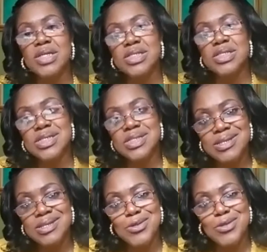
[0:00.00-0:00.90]
just
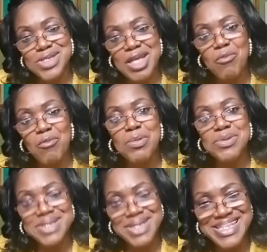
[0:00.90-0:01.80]
have people
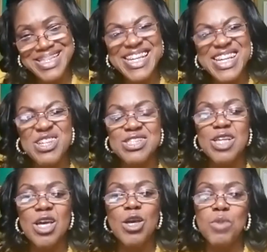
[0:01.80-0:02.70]
sitting there and
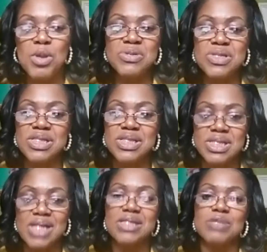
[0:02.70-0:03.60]
people just
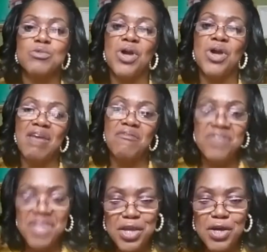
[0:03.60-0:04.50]
discussing. We're going to have
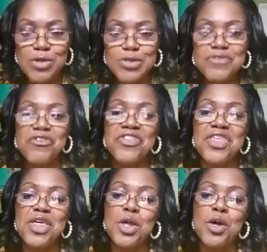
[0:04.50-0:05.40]
videos for
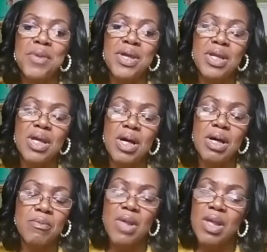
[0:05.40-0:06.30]
them
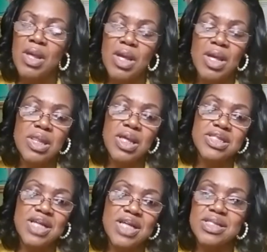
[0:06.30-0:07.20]
and
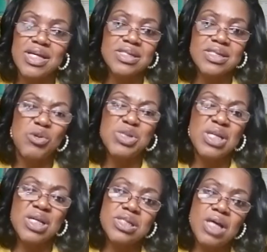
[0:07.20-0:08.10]
things like that. So
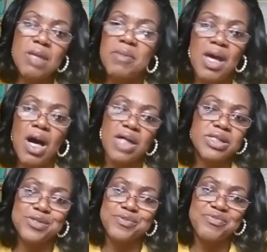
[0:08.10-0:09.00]
it's going to be an
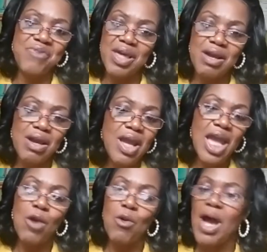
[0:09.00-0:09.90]
awesome fair.
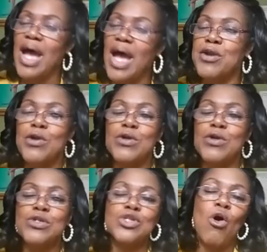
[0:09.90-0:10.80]
And I
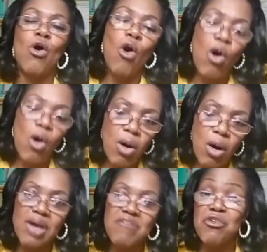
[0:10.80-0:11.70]
encourage all,
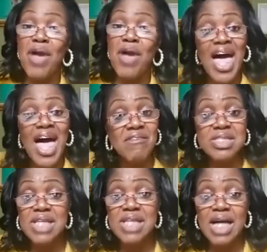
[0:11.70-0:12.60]
if you haven't
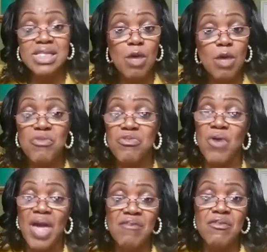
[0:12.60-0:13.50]
signed up, if you
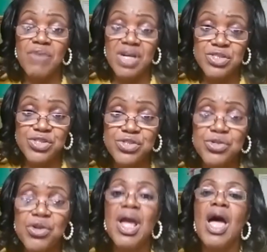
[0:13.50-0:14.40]
haven't
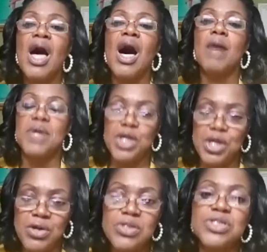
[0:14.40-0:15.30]
registered, I'm
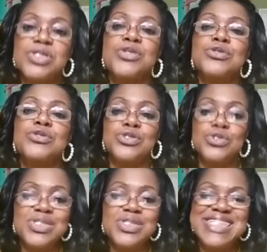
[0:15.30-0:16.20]
encouraging you to
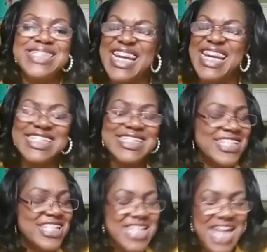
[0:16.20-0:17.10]
do it today. It's
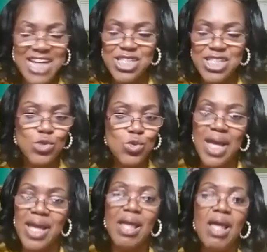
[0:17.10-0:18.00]
not too
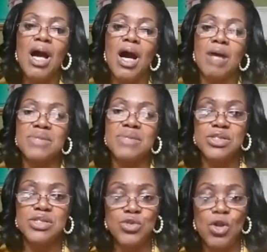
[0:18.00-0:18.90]
late.
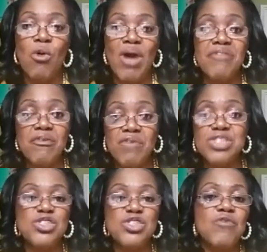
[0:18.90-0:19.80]
You don't have to
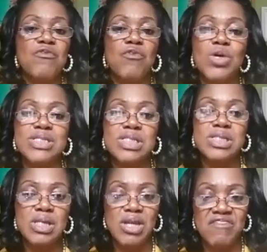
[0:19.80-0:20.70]
register for it,
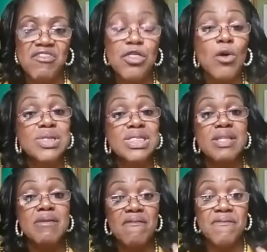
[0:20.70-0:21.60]
even though it's
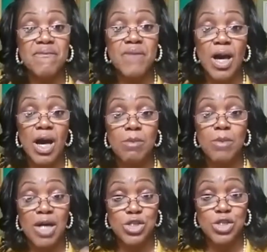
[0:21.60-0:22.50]

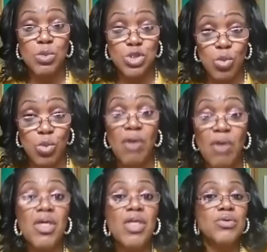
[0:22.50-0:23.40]
October 12th
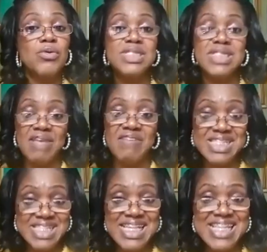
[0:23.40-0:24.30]
through the
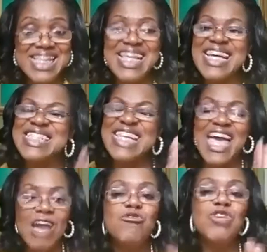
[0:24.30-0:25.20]
17th. It's
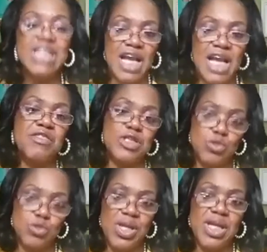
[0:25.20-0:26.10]
every night this week